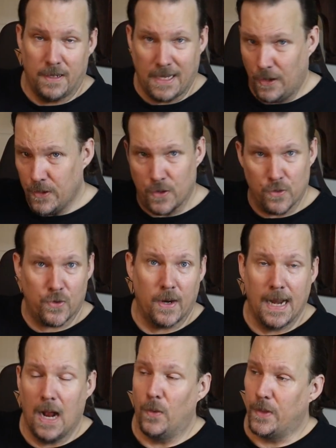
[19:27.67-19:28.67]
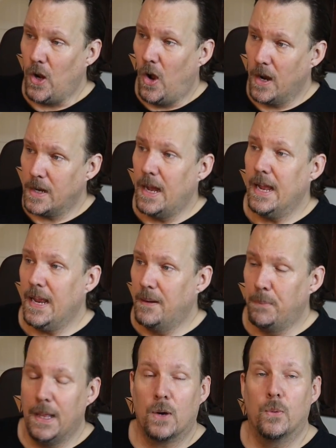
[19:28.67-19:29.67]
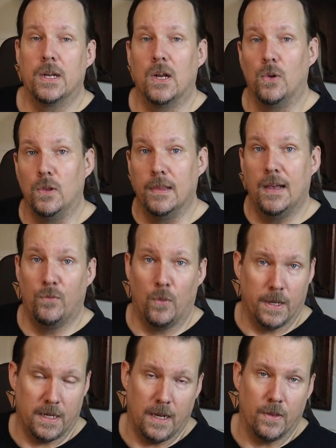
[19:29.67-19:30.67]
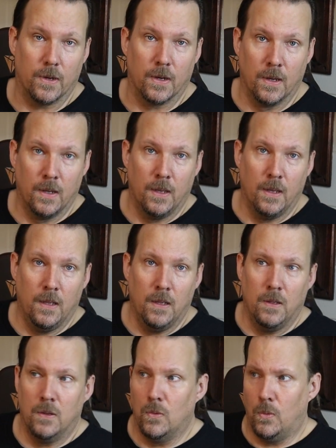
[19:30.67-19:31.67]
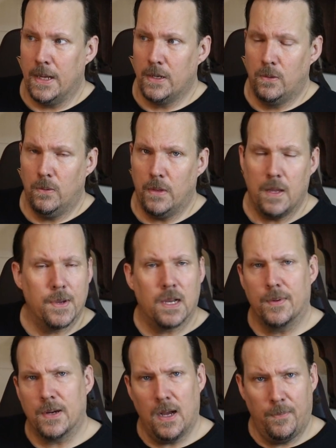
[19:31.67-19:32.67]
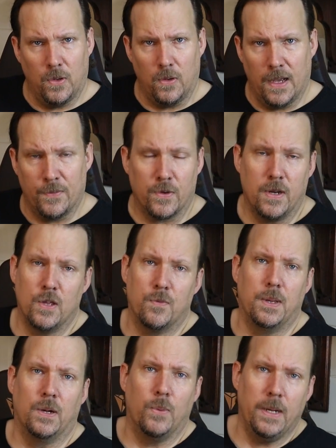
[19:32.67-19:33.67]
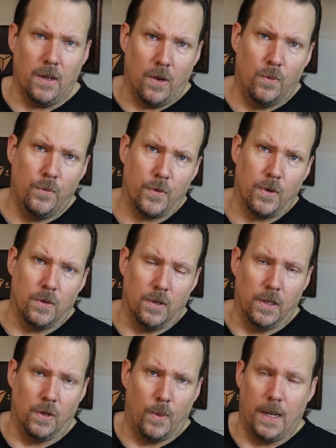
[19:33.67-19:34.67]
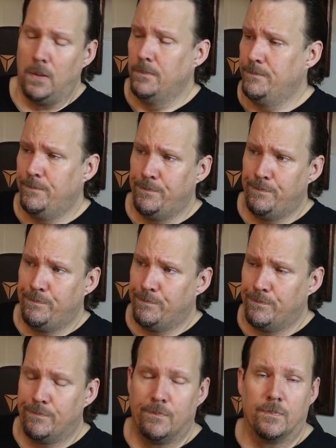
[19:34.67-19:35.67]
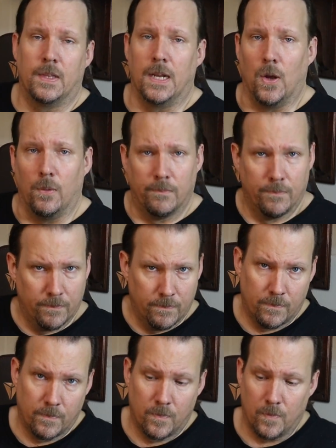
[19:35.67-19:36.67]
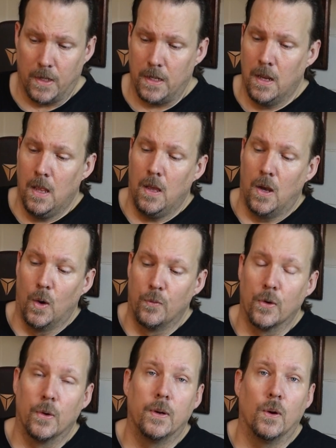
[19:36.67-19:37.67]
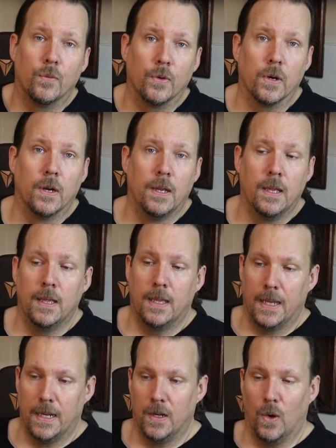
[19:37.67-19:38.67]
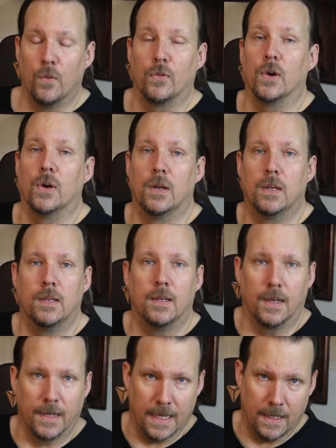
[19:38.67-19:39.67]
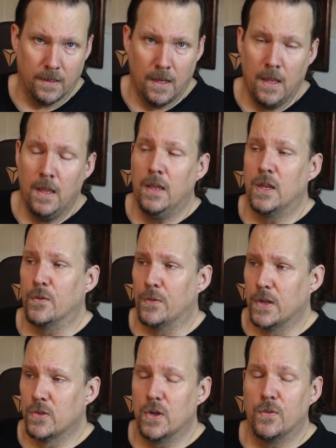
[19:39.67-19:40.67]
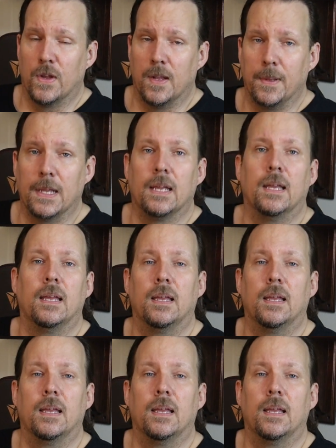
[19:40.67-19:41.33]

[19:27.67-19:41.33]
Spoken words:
tell you straight out that Hawkeye and Black Widow love one another. Why don't they become a couple after he's been a widow for a little while? They don't, right? Over and over and over again. Your friends are your family,